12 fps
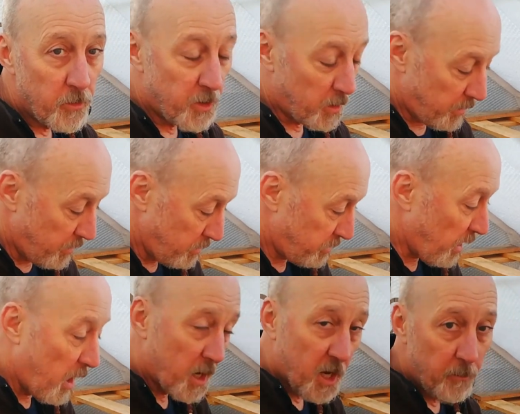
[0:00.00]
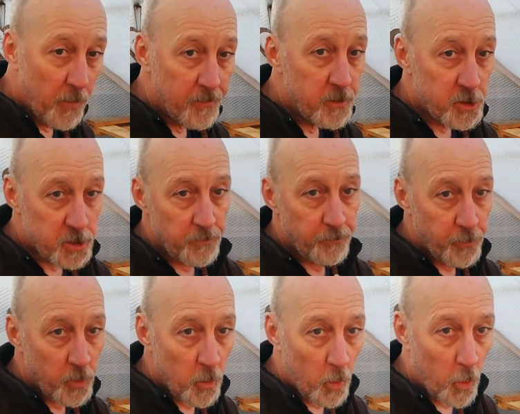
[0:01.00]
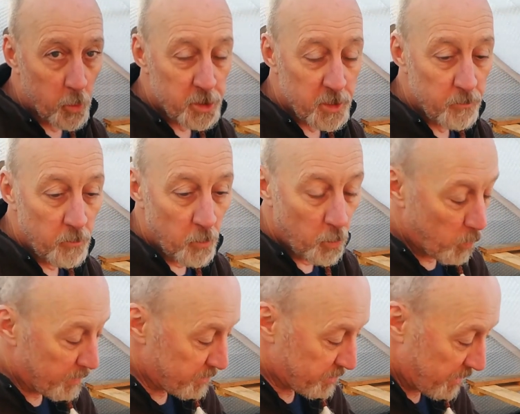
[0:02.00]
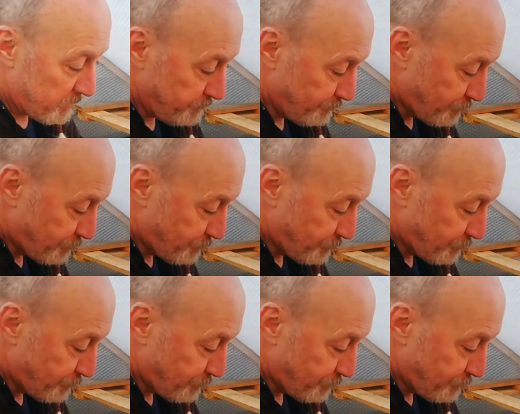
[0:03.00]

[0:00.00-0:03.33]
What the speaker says: the darker months, autumn, winter,